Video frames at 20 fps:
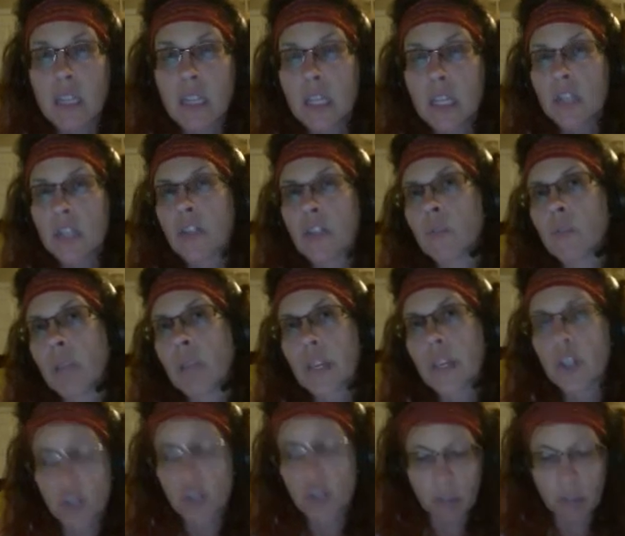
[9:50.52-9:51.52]
to the
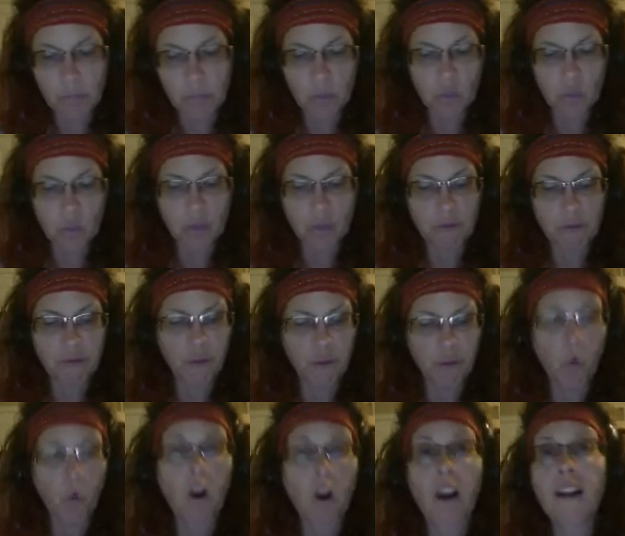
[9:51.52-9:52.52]
relationship between
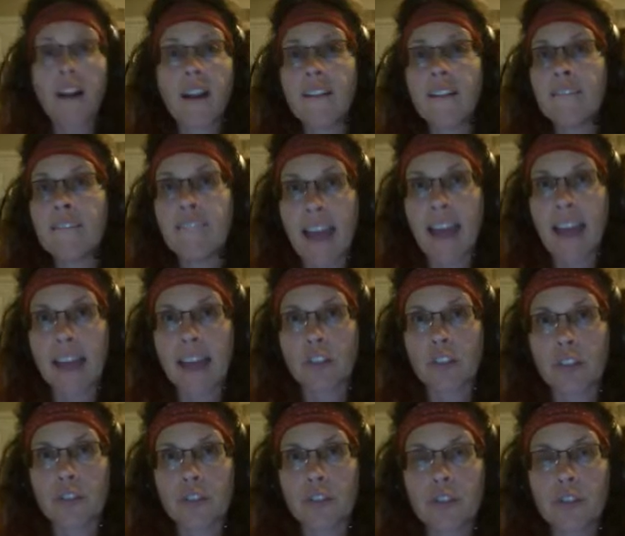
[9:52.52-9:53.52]
4
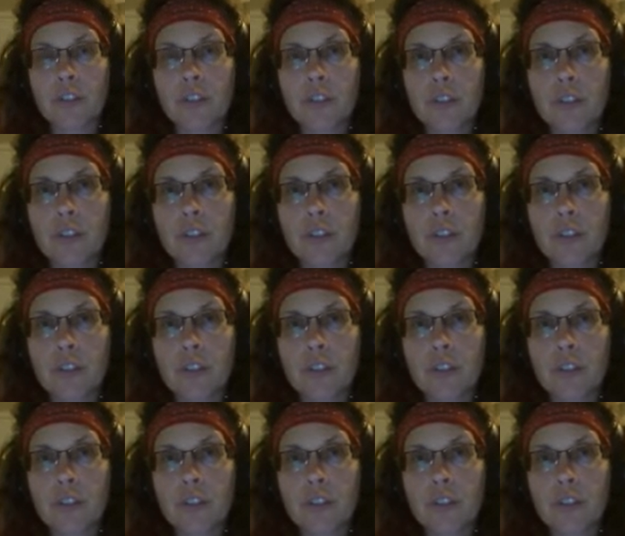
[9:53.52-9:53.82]
factors.